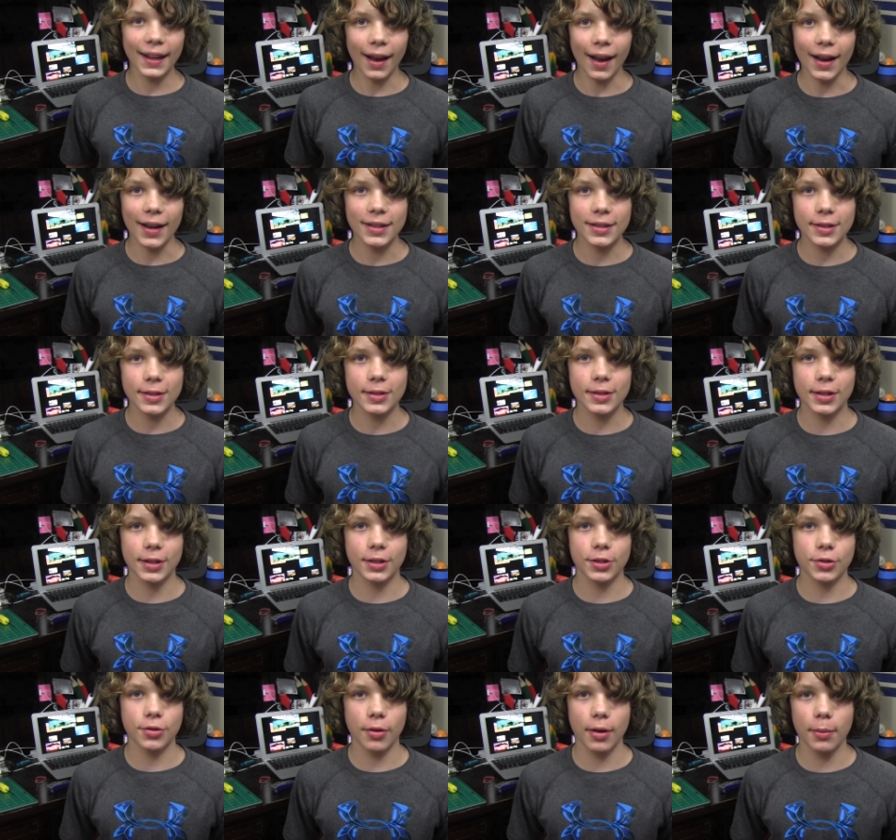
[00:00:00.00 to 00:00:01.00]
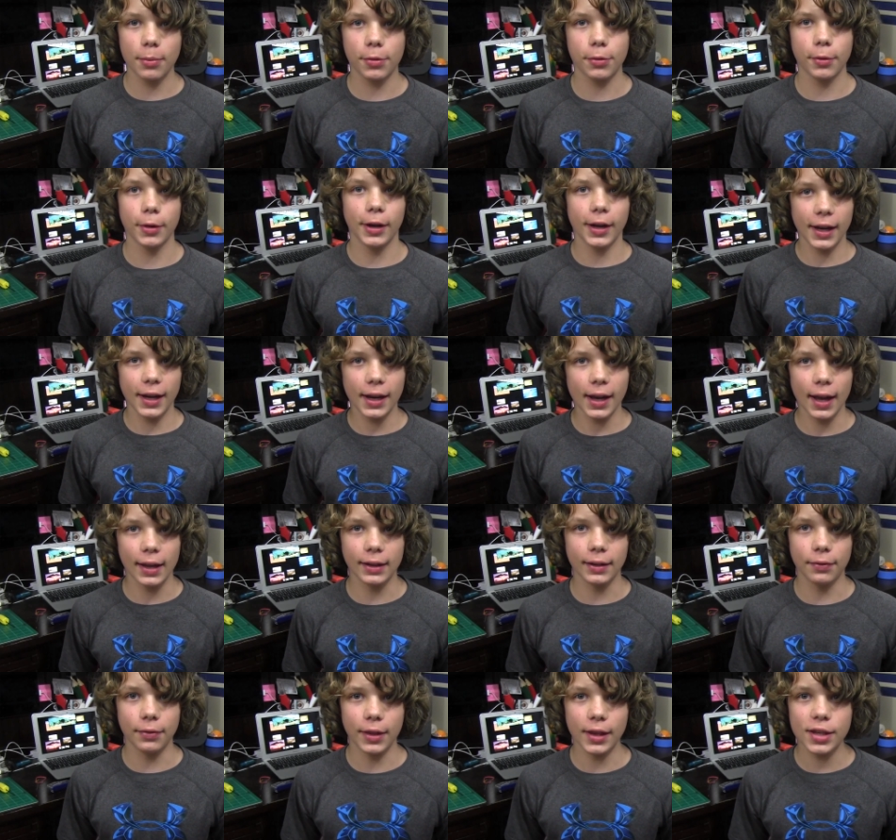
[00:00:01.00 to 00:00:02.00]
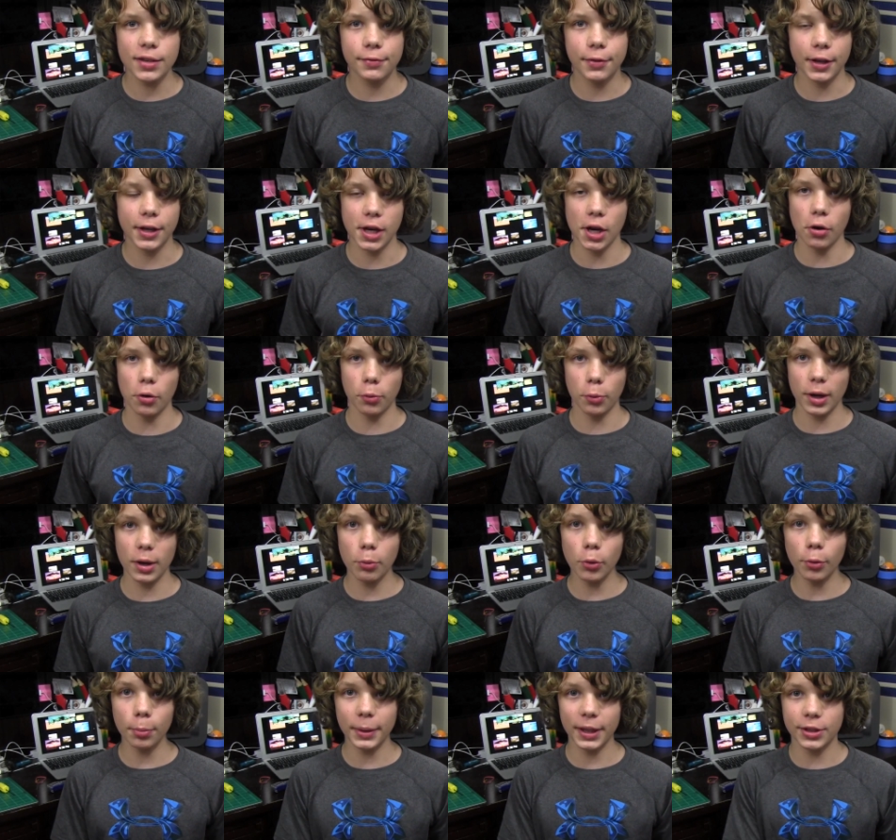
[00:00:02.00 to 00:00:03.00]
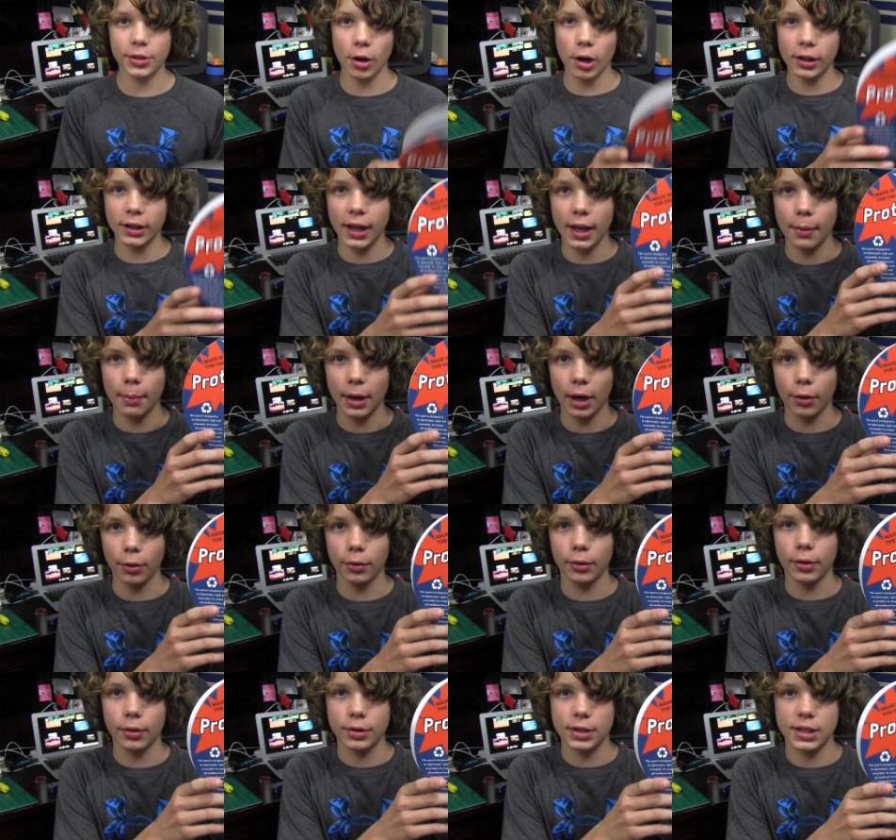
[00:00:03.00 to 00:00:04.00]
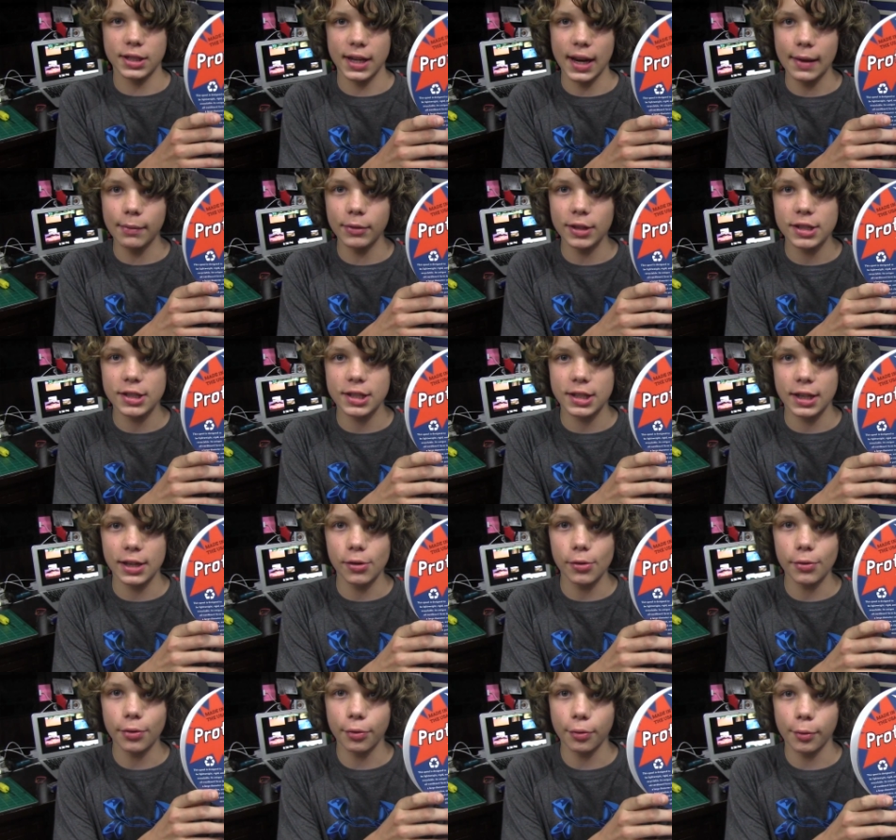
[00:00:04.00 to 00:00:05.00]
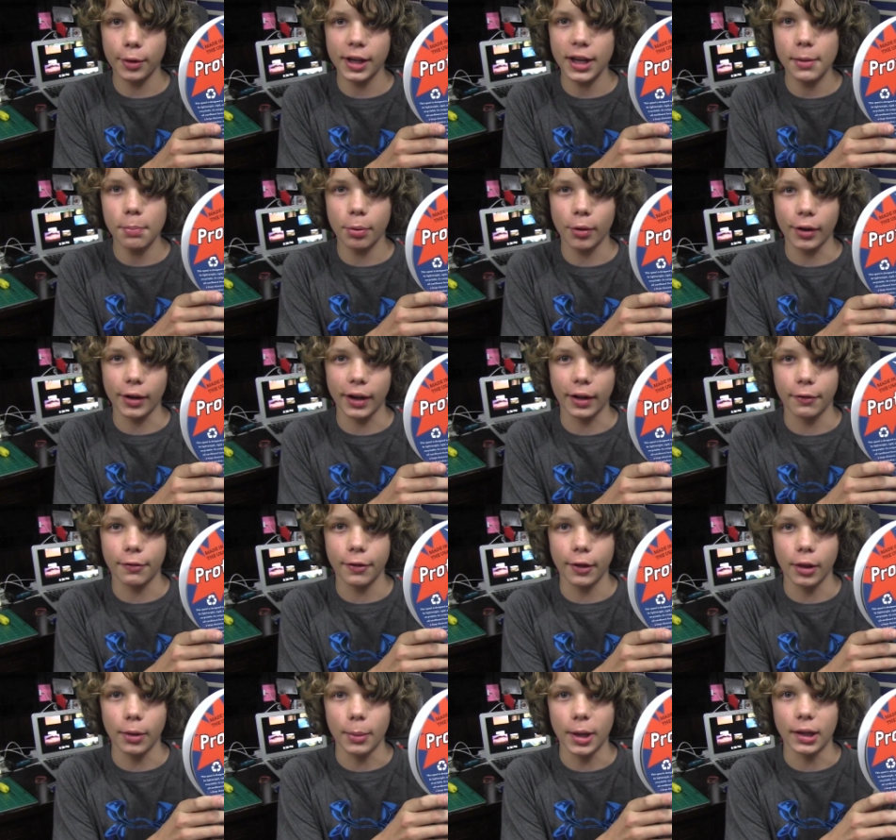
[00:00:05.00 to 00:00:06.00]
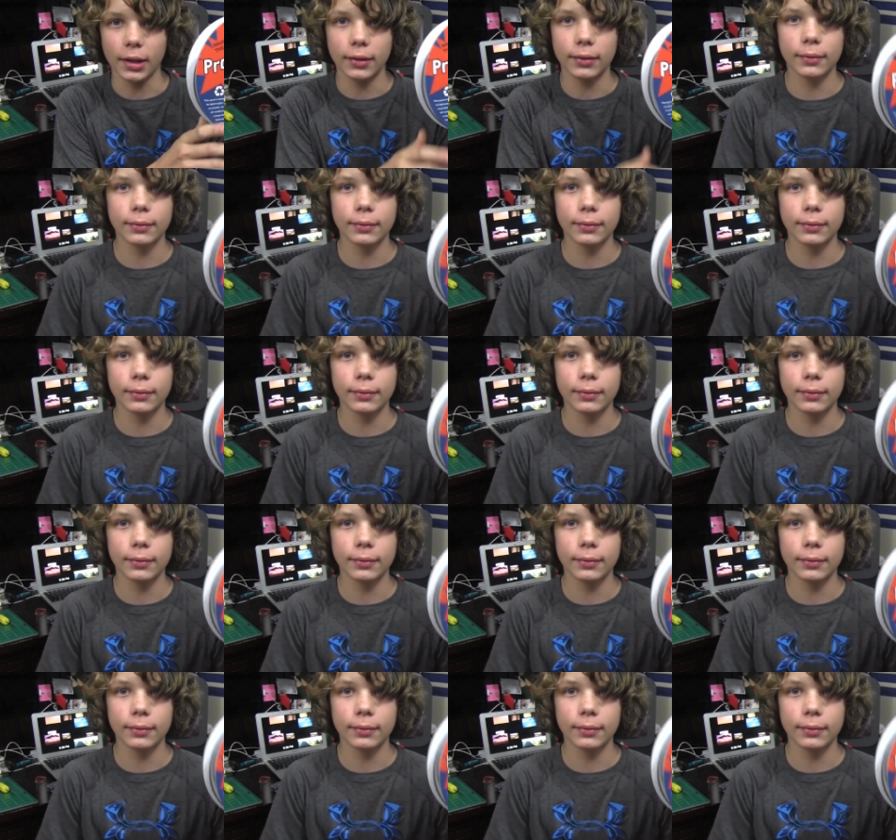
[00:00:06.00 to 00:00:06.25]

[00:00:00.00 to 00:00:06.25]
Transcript: guys, it's Extreme three D, and in this video we will be talking about stainless steel three D printing filament.